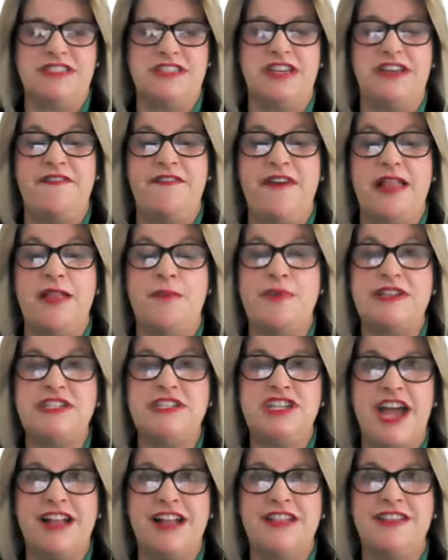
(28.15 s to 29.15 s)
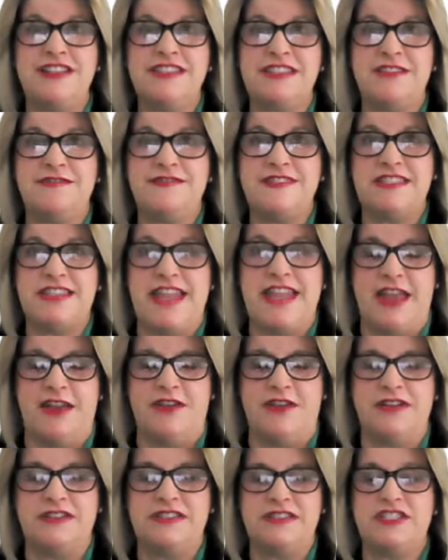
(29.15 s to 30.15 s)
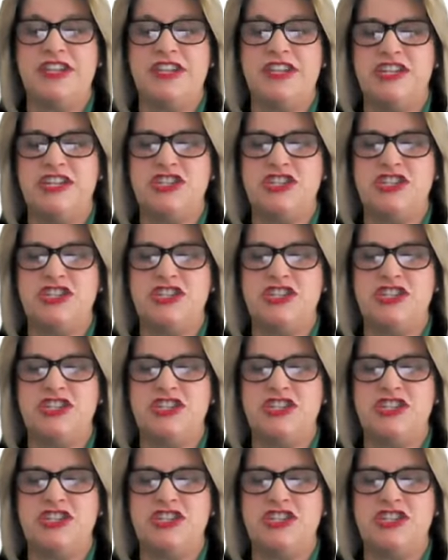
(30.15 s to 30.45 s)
to develop a checklist of standards to